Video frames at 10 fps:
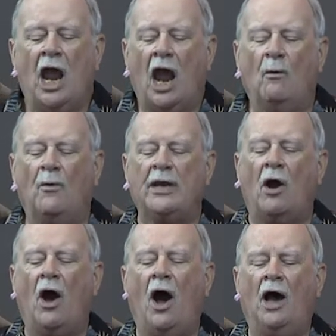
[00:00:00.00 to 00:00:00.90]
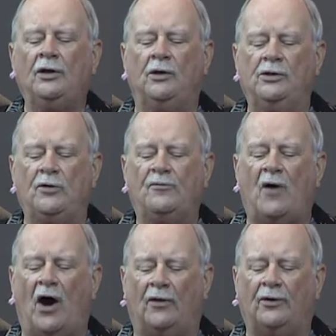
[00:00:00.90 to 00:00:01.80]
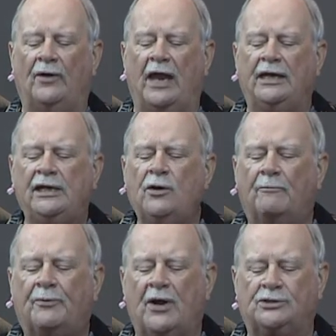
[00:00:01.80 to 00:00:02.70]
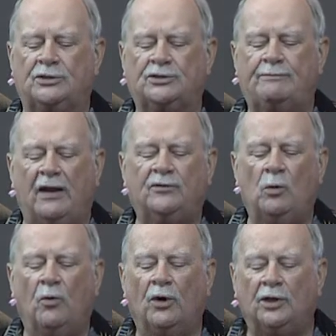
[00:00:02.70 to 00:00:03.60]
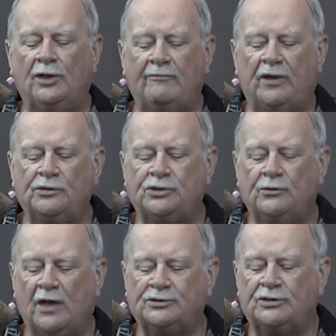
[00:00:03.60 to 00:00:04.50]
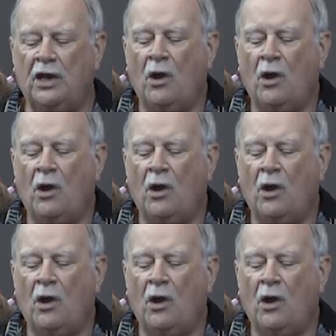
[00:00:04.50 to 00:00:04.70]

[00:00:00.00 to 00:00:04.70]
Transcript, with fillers: And, we honor you, Father, and in your presence, make the word living to us,